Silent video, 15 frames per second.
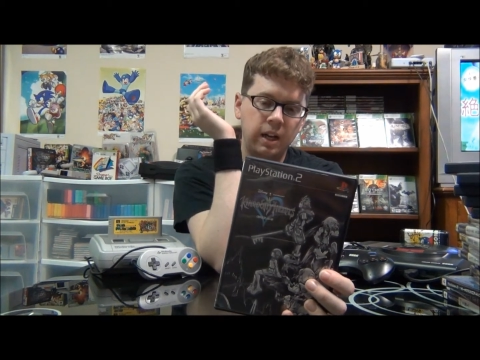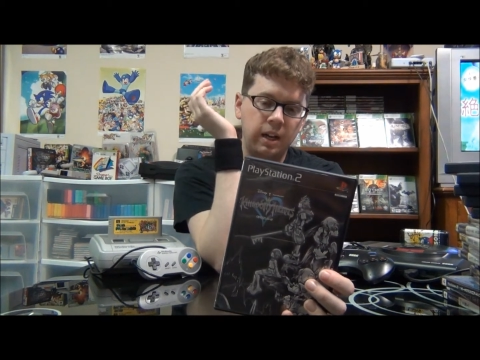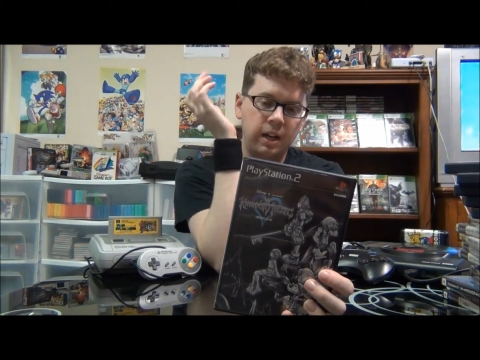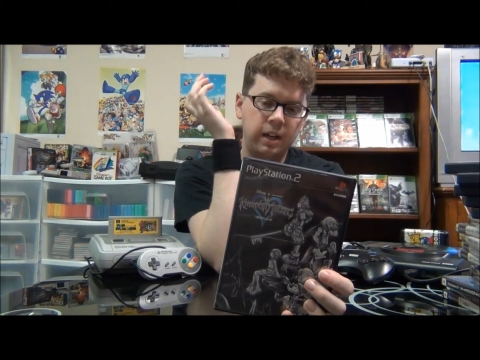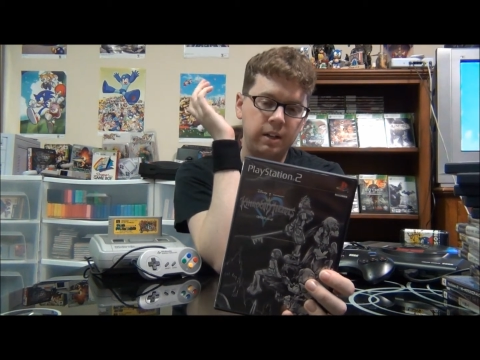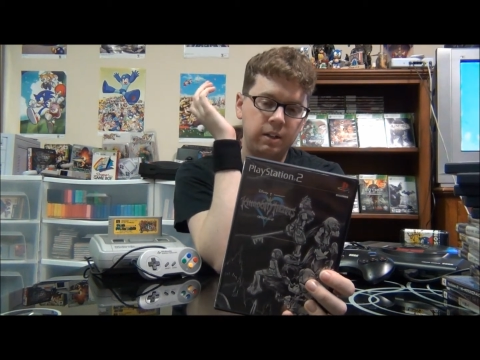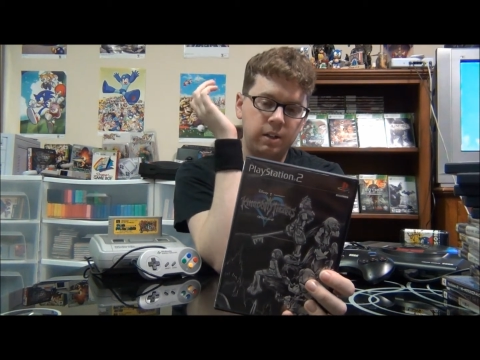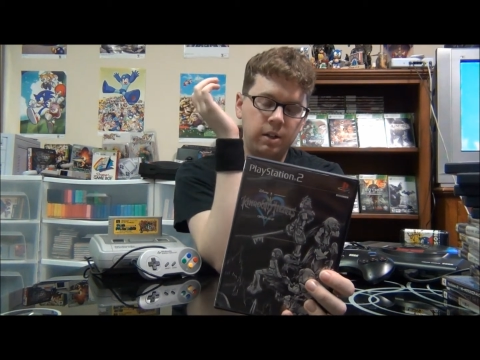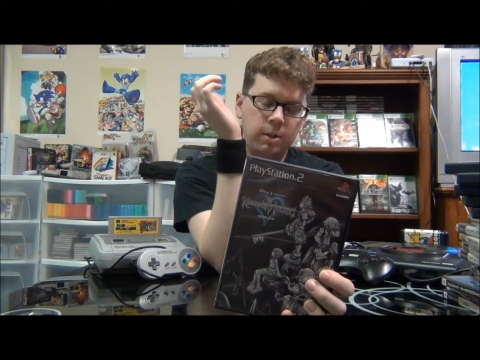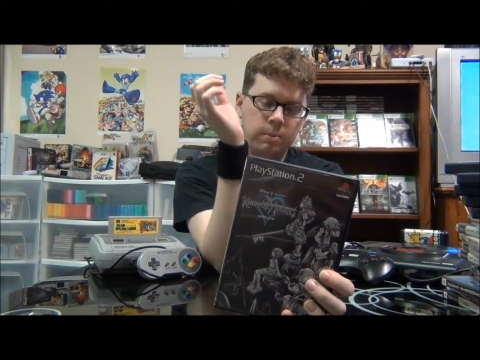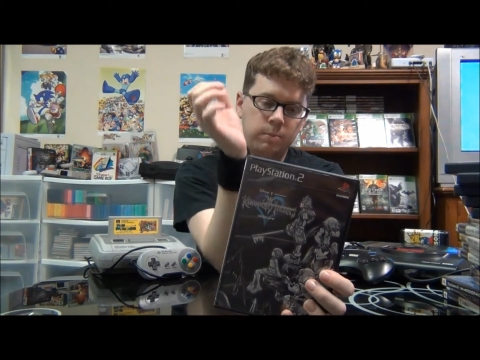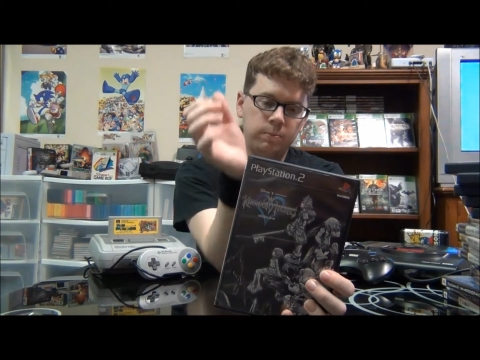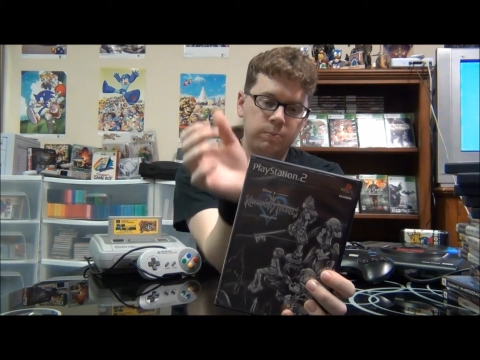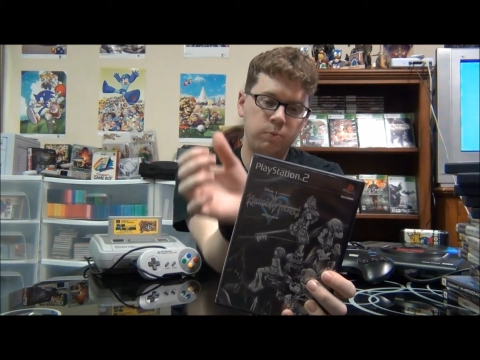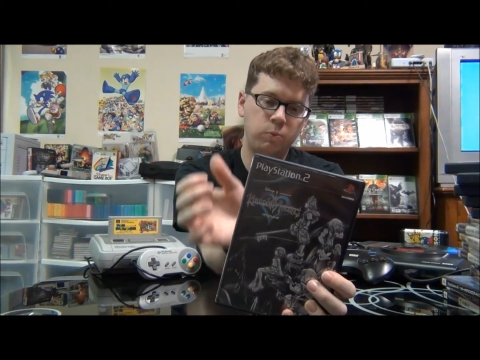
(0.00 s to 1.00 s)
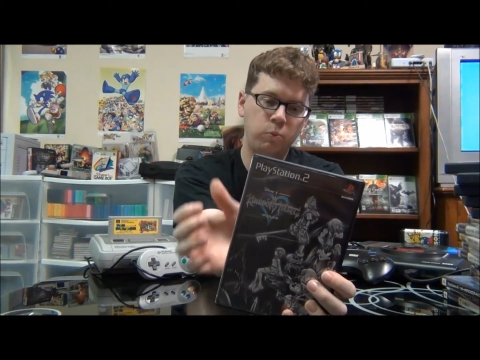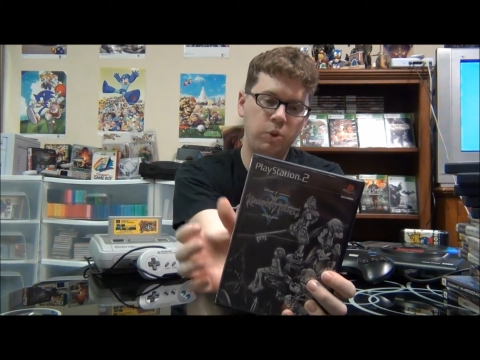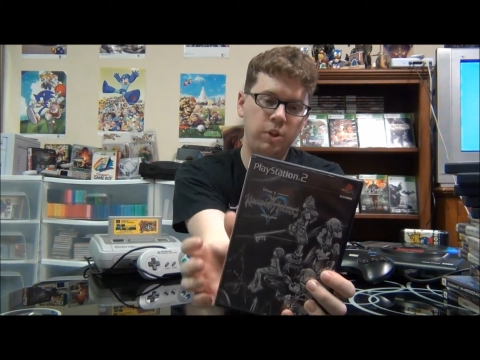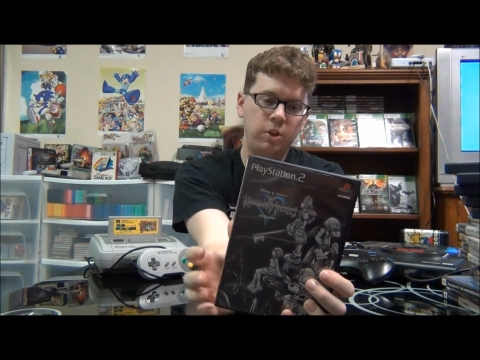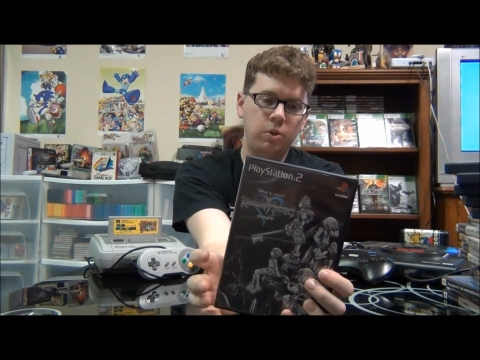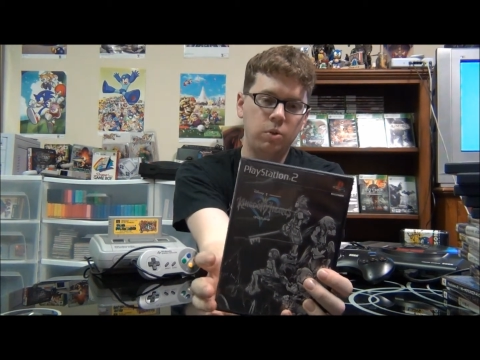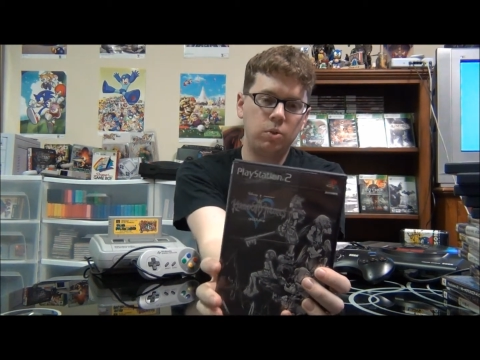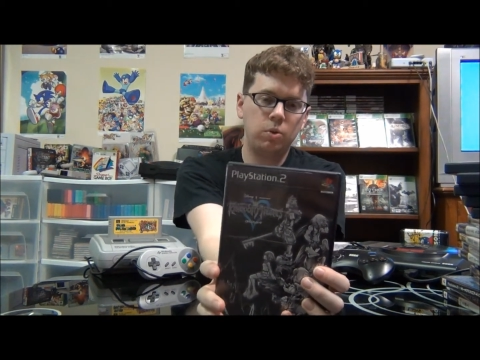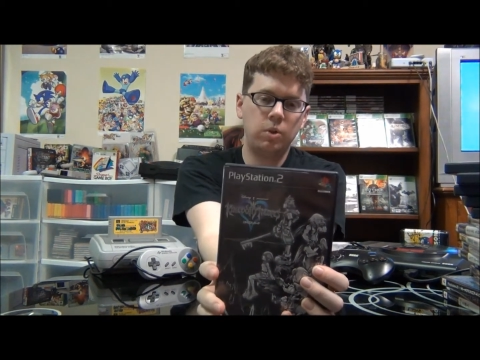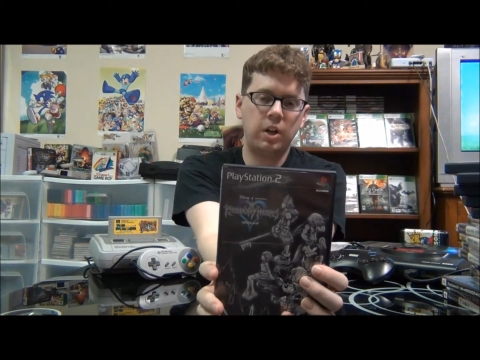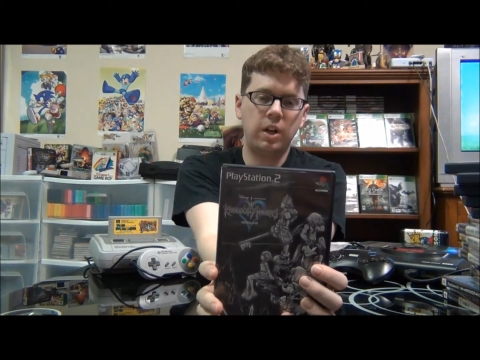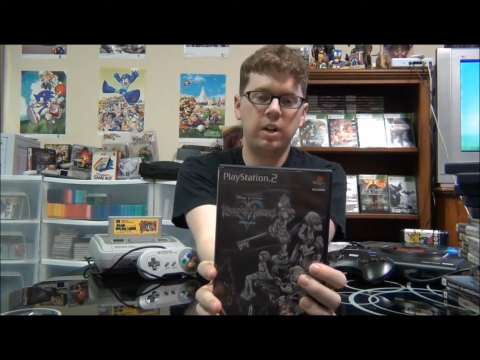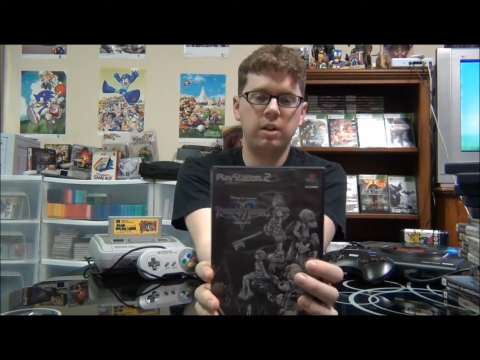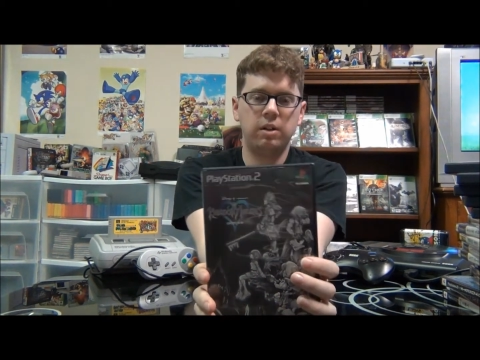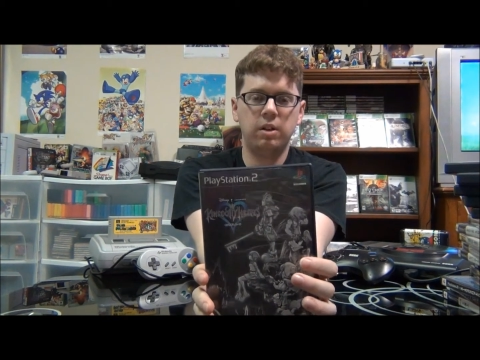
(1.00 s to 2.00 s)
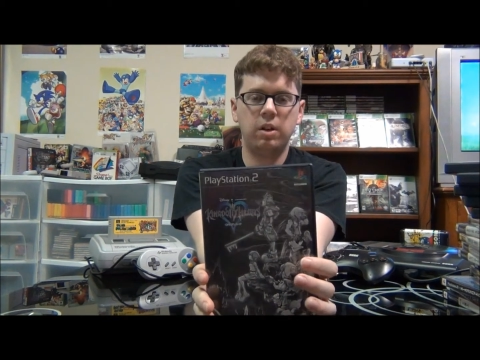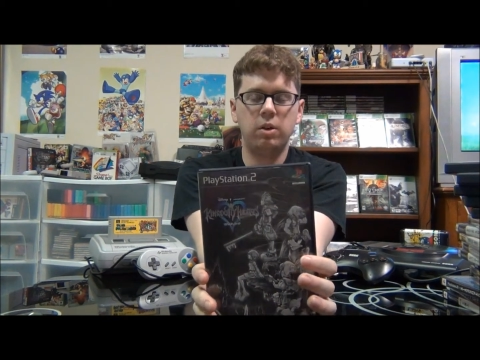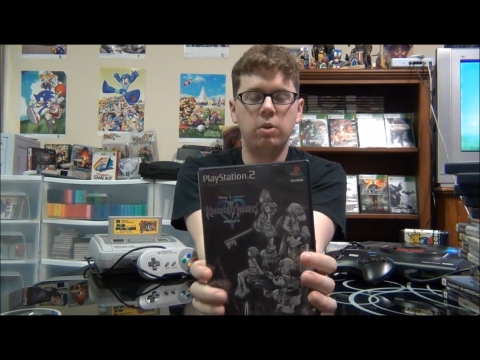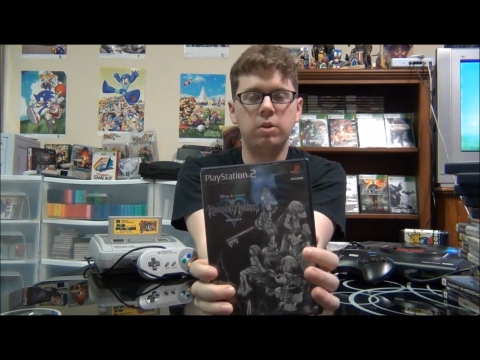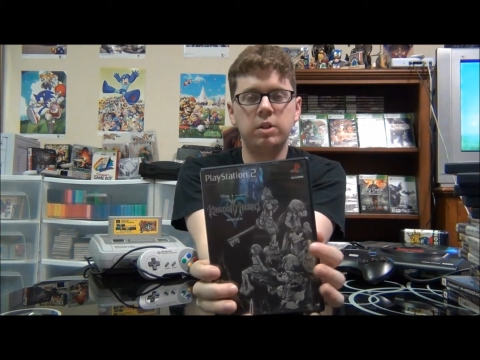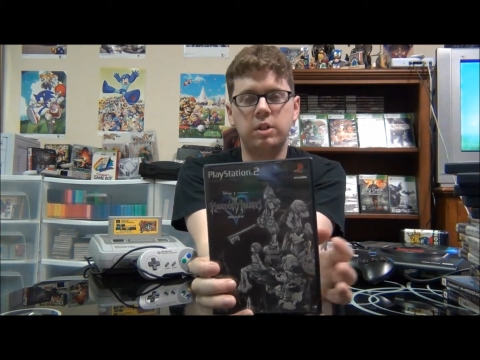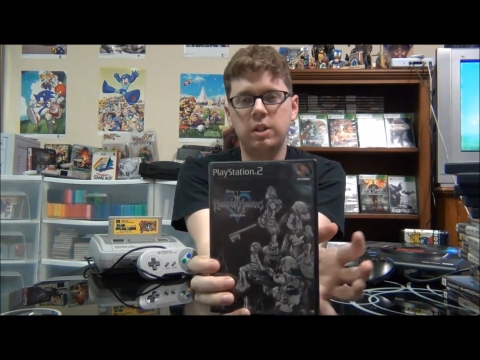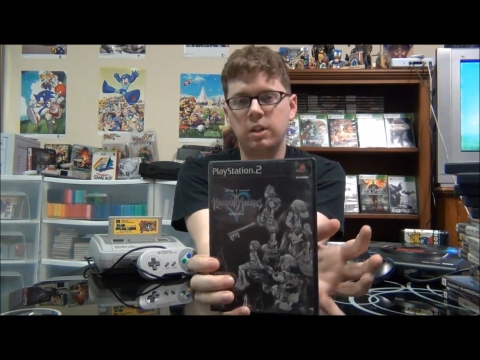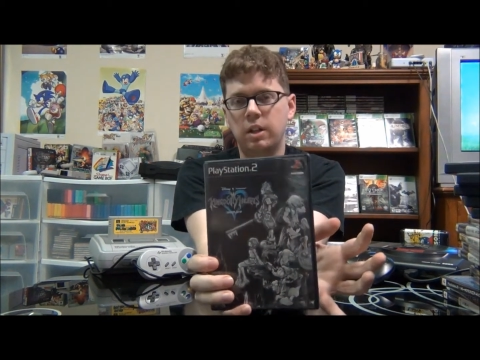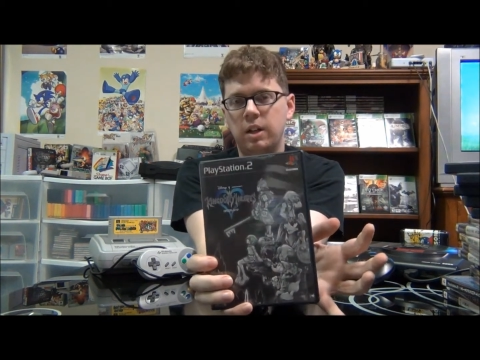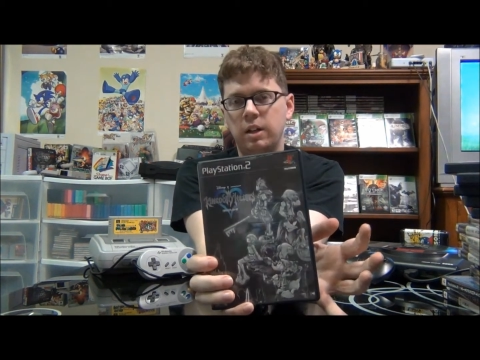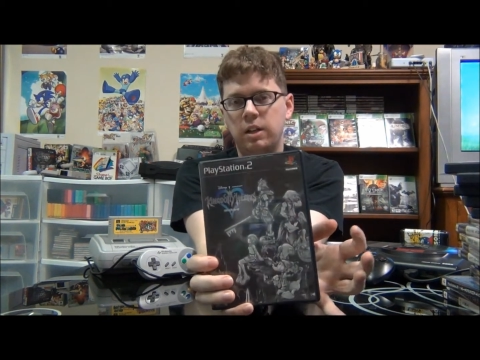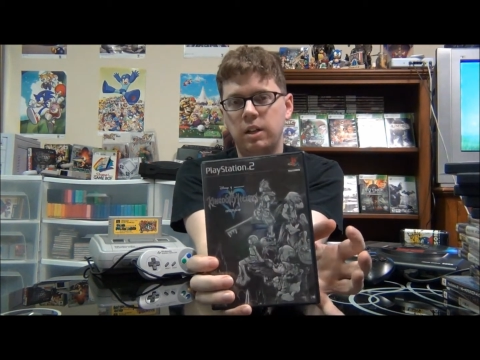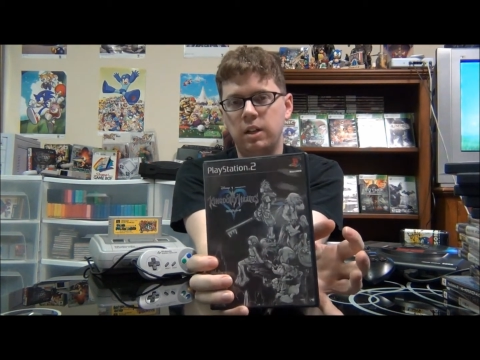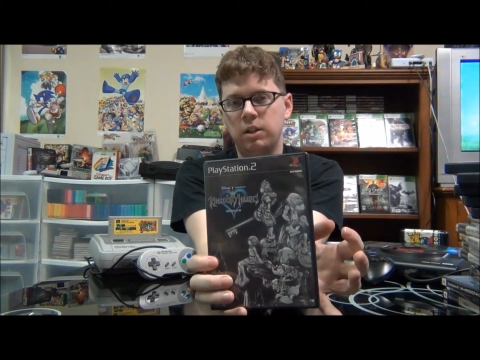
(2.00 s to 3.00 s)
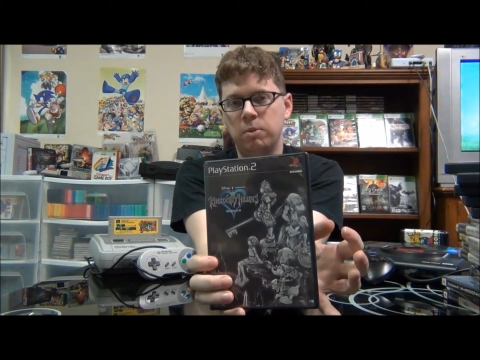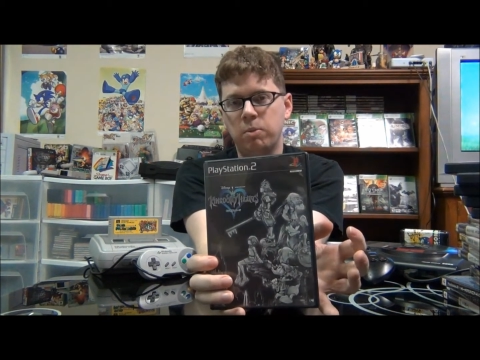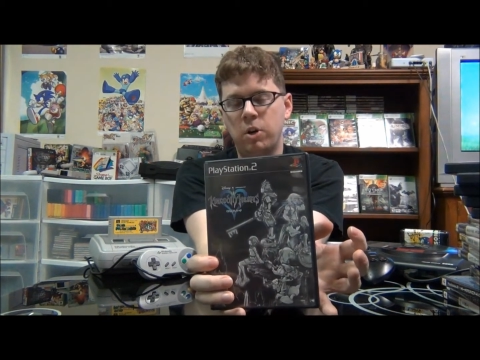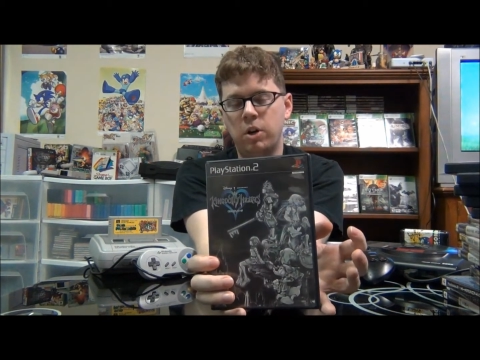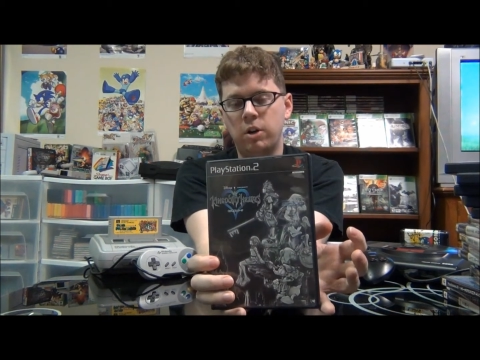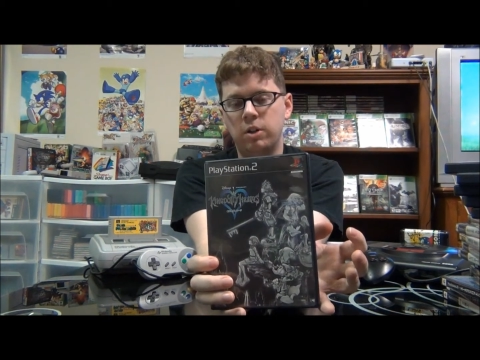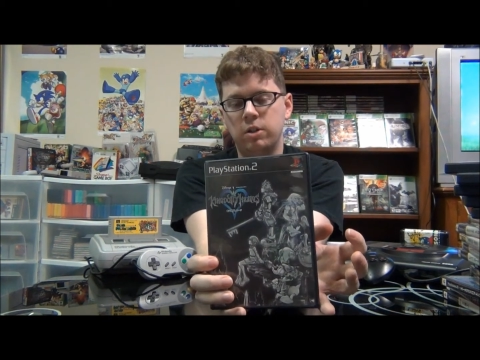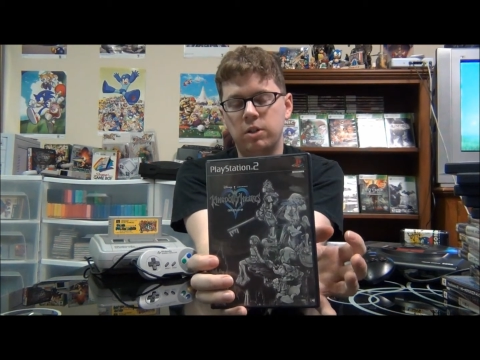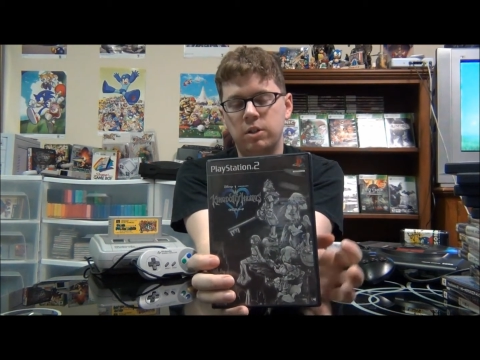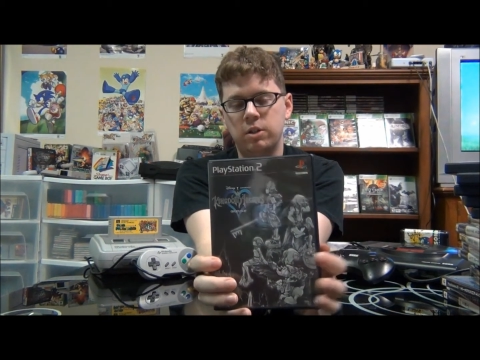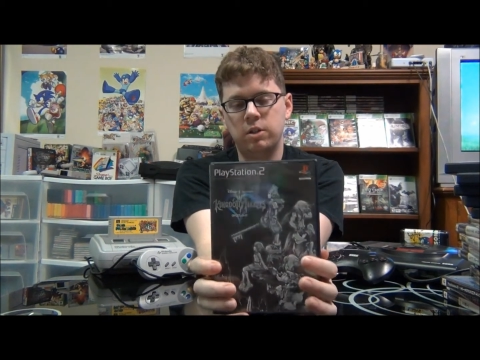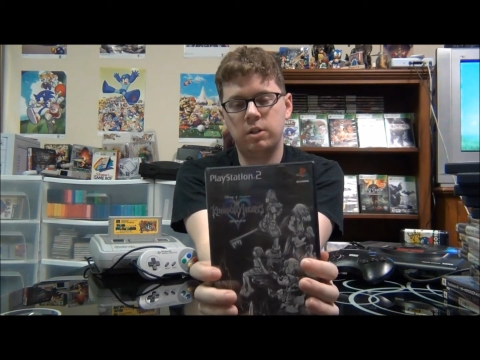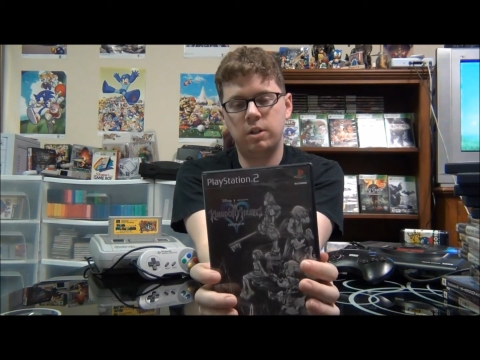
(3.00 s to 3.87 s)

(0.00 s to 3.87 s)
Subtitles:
And really cool. I always did like Kingdom Hearts.